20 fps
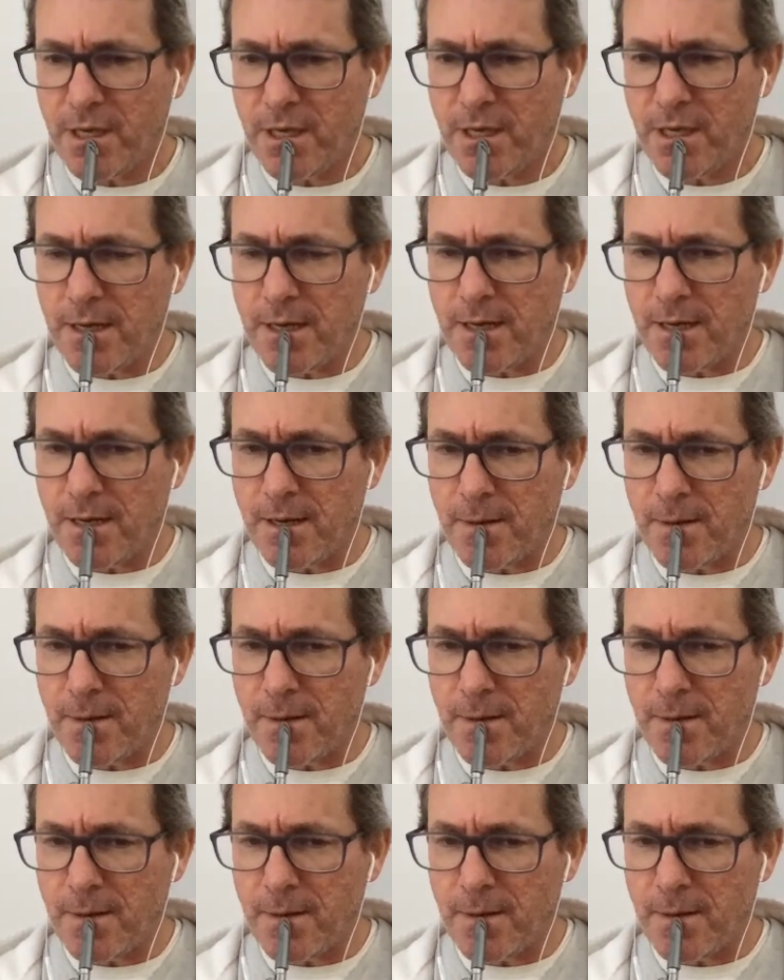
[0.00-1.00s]

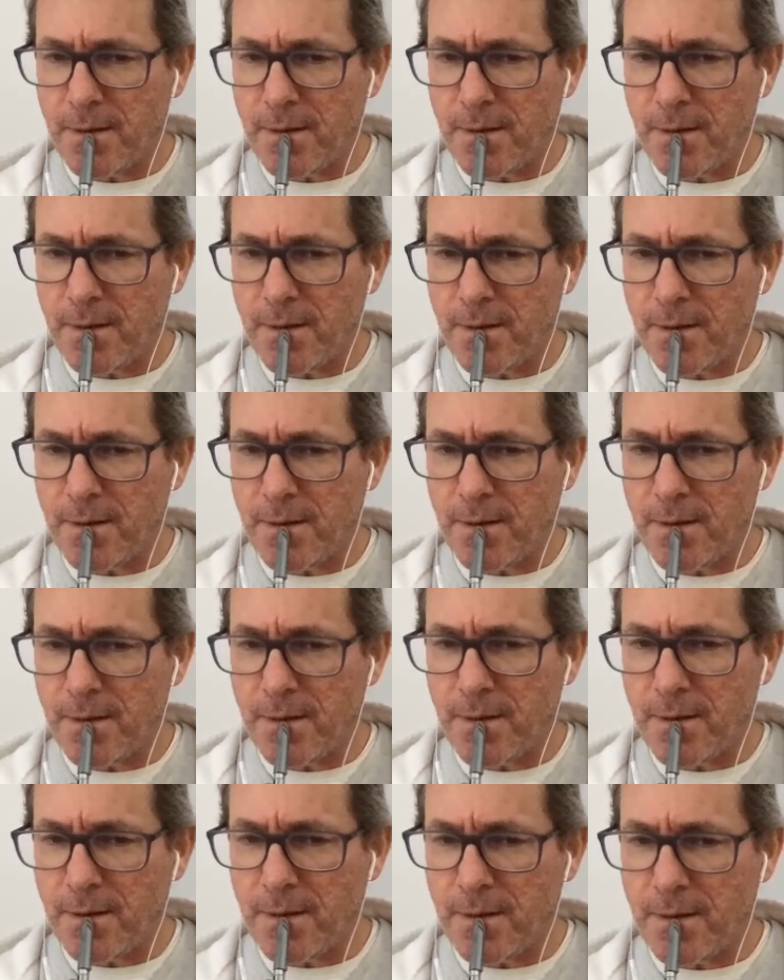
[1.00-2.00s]
The
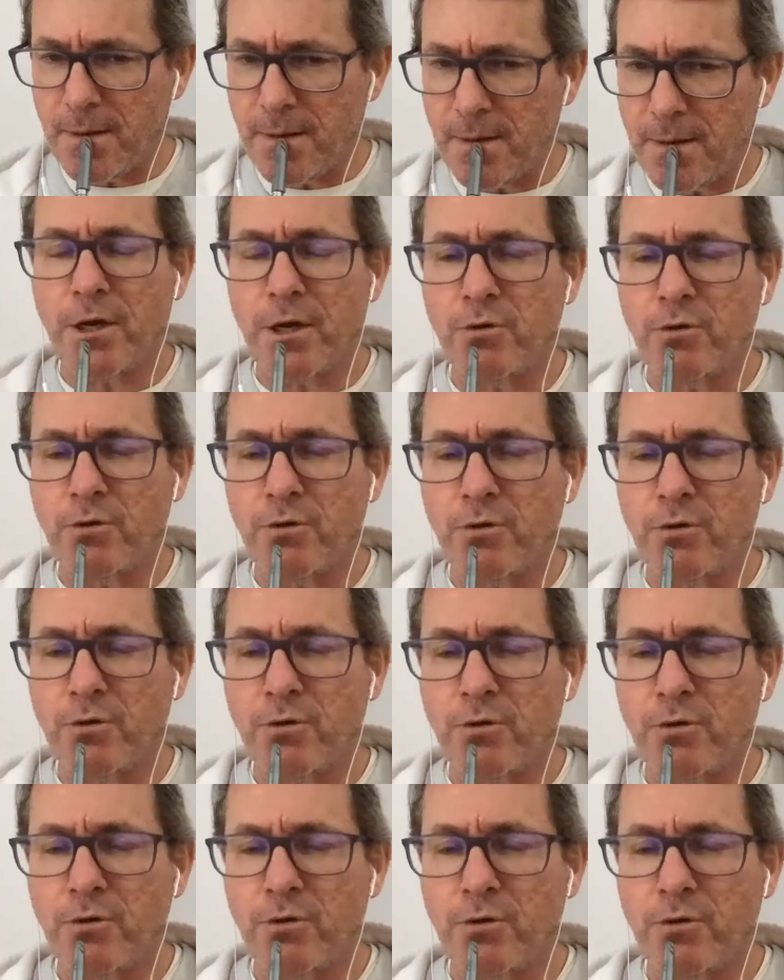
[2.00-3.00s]
question is, how
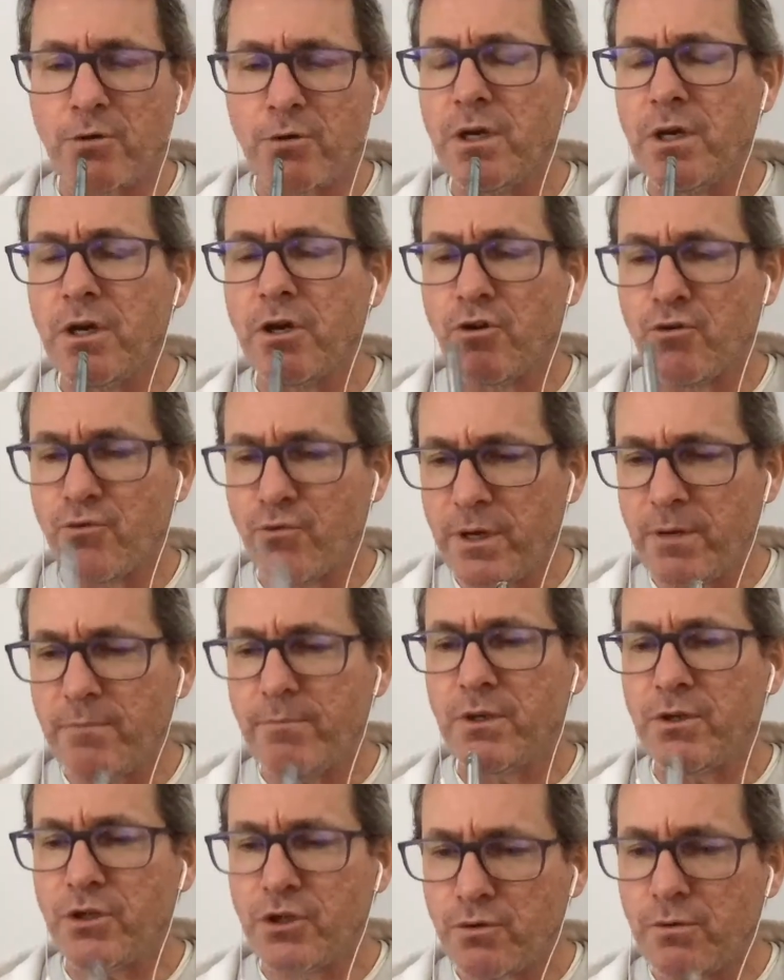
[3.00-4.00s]
does the
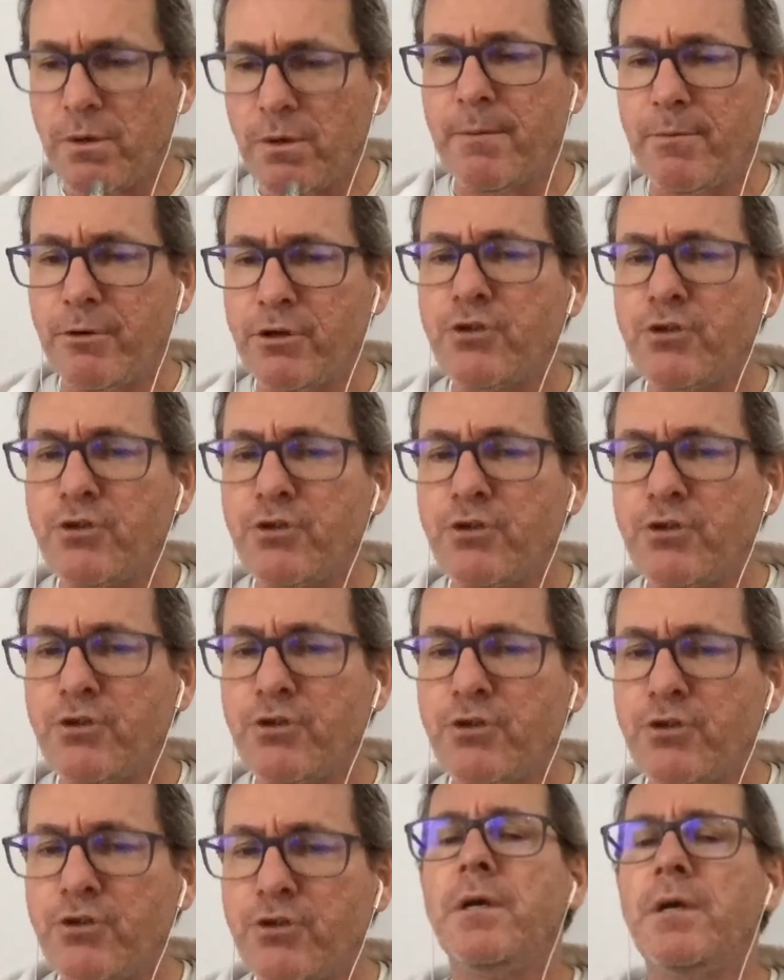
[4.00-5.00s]
agreement to
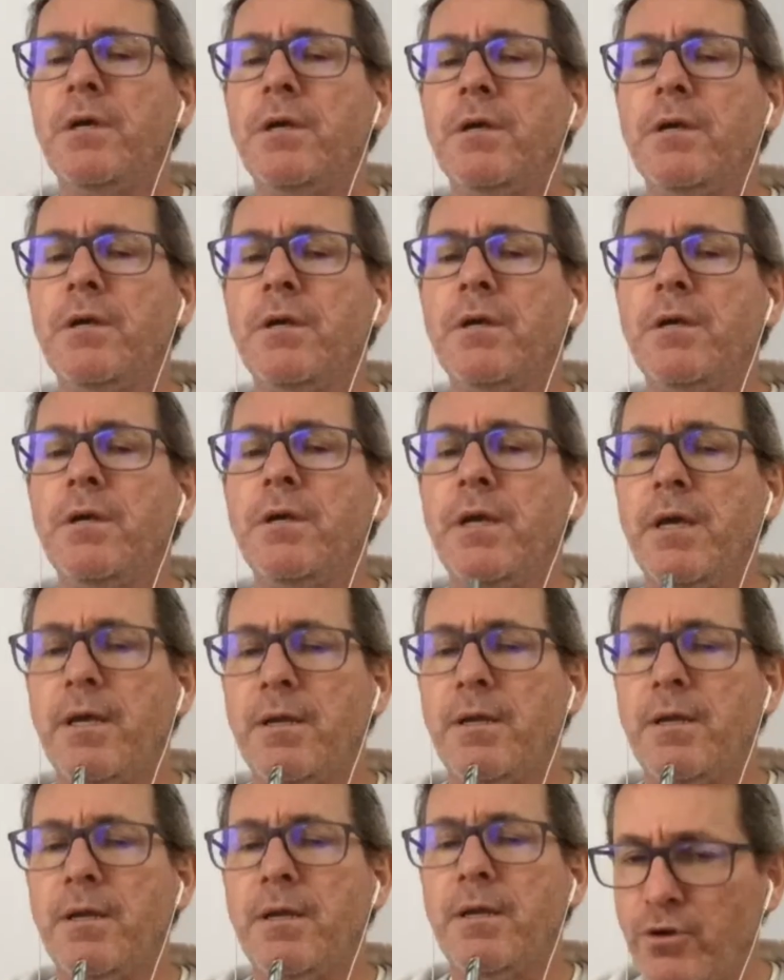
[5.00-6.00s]
arbitrate
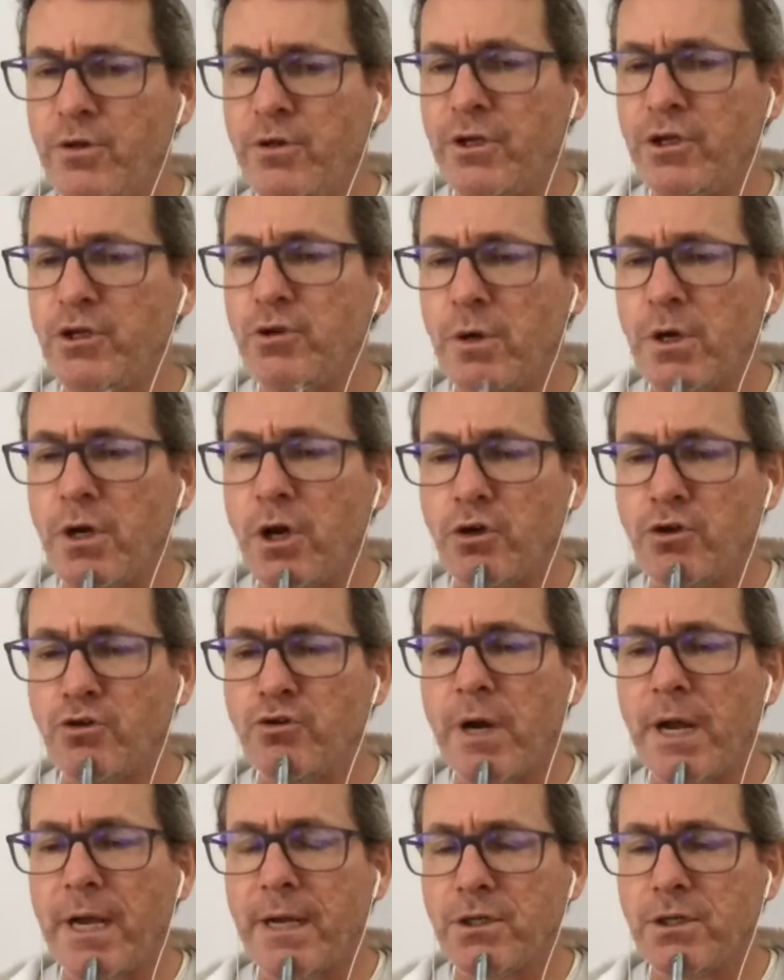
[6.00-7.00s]
get put into a
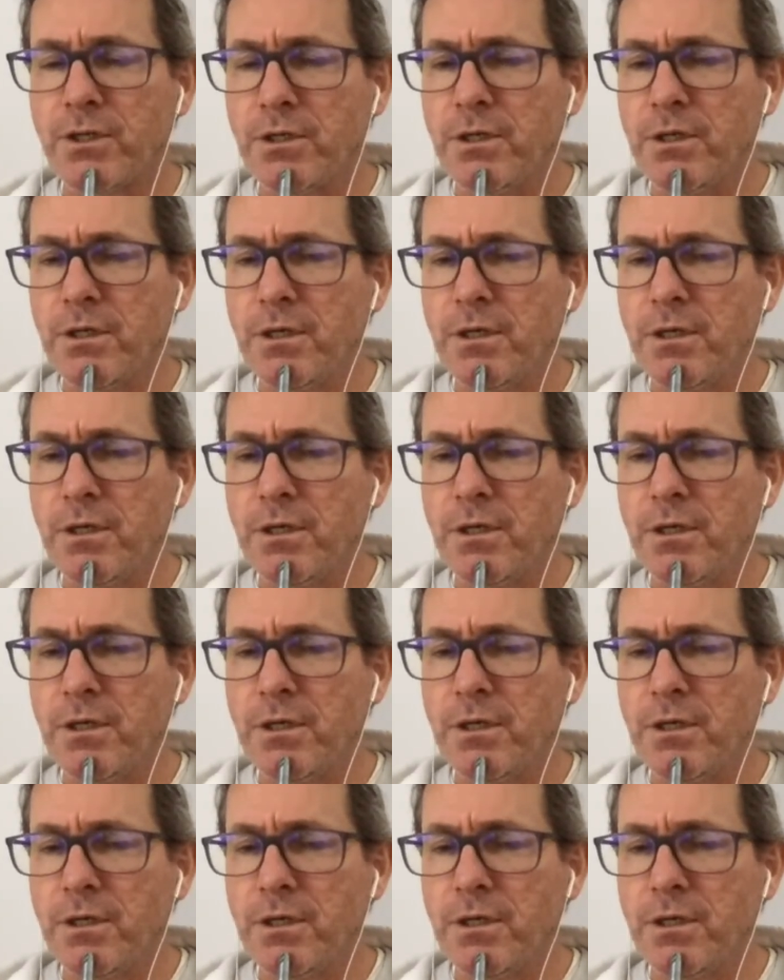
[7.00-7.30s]
contract?